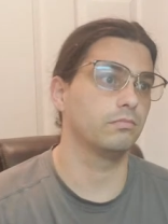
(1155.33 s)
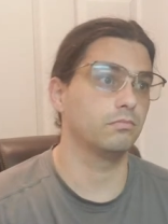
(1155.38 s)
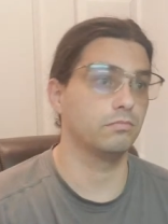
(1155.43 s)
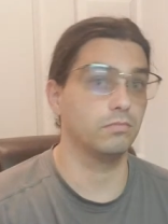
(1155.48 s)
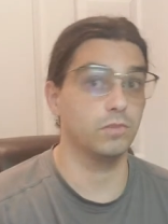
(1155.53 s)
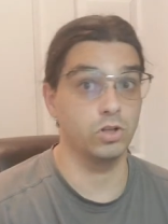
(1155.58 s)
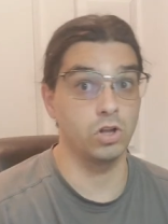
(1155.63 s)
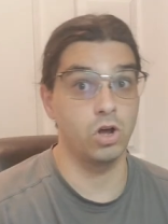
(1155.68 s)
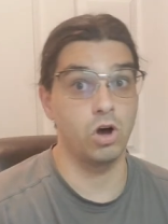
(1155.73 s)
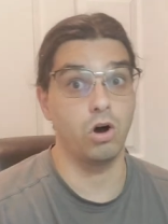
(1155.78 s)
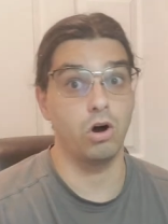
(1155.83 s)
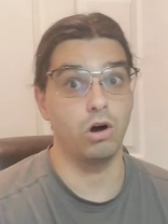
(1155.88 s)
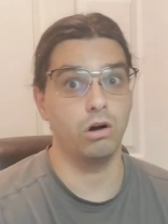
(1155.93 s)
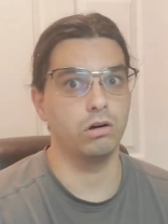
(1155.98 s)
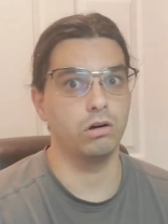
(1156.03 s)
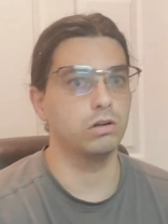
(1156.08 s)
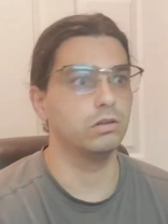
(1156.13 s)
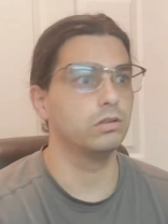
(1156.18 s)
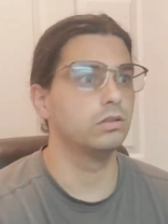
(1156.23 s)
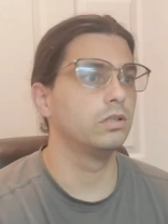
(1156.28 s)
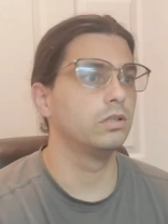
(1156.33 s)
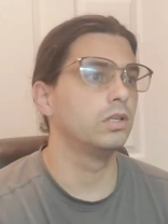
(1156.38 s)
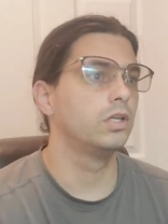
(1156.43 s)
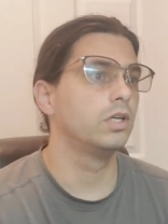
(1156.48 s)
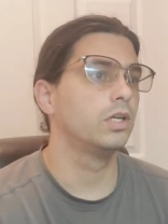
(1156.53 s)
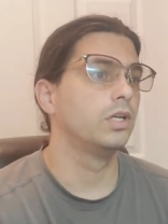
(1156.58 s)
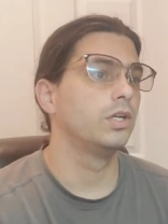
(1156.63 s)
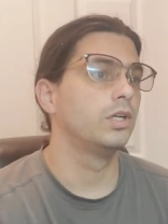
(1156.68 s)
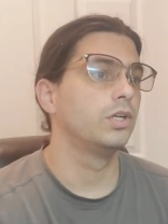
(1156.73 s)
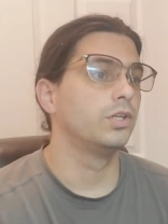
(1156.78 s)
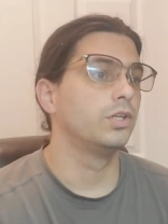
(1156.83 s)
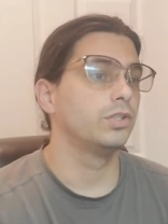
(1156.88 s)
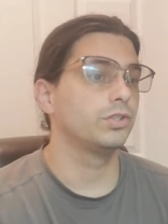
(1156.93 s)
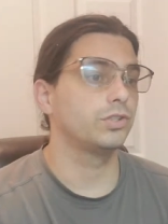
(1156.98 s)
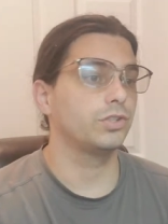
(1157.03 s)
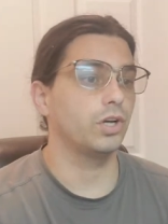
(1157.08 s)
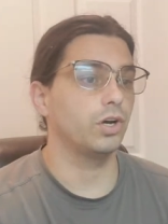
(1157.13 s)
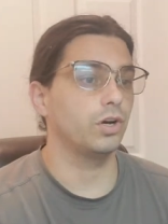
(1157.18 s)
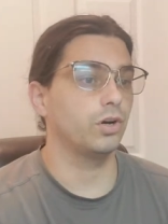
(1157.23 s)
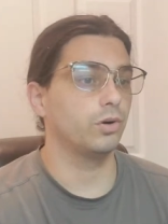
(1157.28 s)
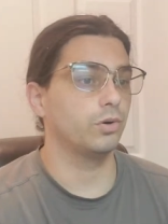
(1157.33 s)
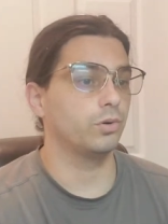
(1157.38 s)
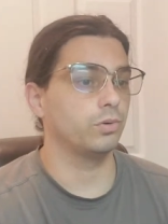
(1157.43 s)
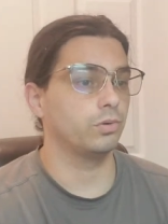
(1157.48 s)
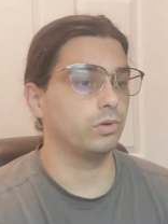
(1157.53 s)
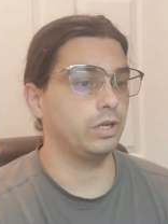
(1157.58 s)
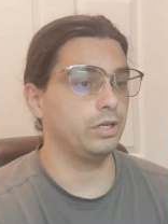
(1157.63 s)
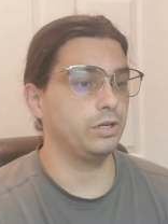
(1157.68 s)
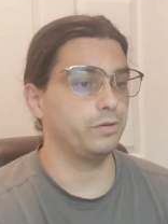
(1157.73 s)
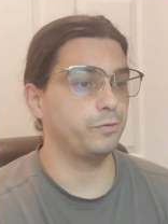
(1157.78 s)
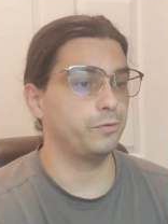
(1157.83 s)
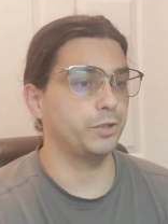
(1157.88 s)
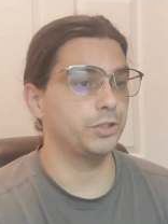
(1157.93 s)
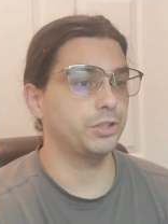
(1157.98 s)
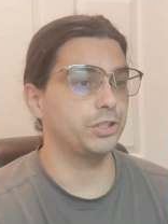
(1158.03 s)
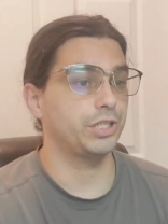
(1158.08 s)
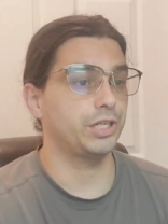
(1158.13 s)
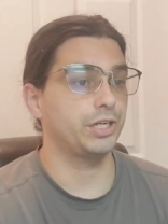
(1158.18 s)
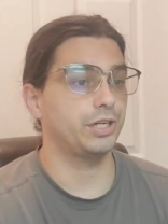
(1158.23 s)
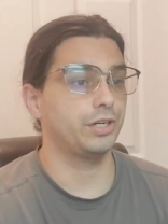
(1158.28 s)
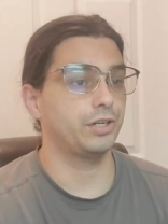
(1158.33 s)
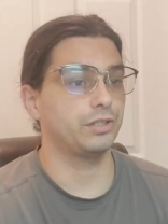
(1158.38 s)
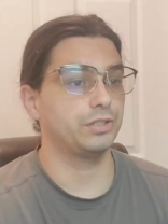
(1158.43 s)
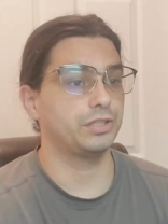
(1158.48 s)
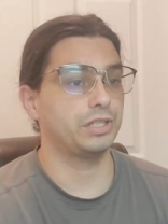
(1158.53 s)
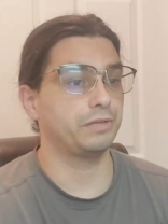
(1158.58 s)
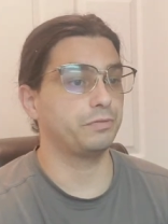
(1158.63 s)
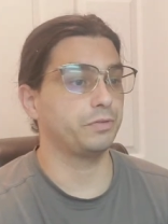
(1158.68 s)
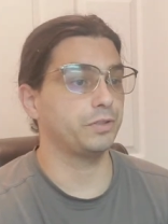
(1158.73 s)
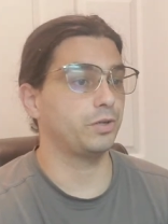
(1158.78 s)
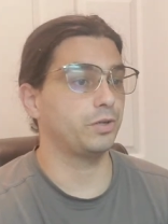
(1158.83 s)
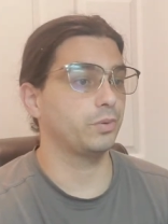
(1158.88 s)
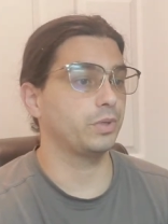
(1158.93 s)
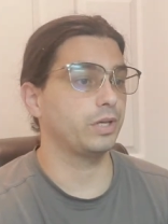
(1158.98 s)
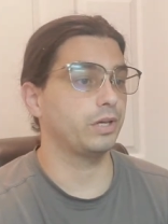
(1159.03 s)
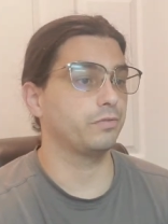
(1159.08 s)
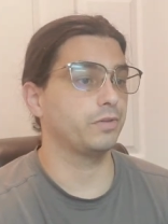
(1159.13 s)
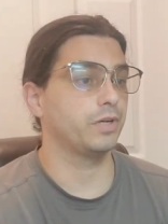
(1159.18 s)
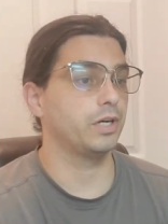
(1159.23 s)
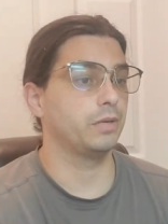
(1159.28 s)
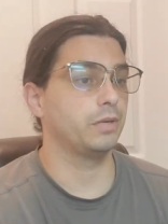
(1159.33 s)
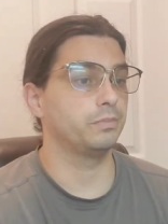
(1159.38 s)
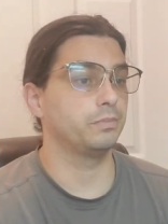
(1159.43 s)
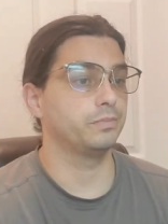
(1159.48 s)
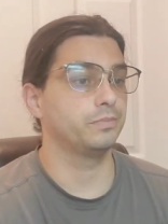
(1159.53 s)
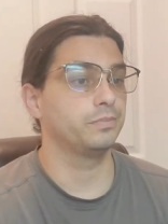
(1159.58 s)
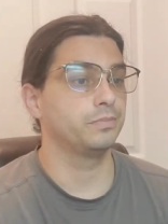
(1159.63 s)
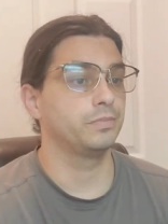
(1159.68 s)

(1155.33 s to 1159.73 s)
long. So in your first year, definitely don't give up,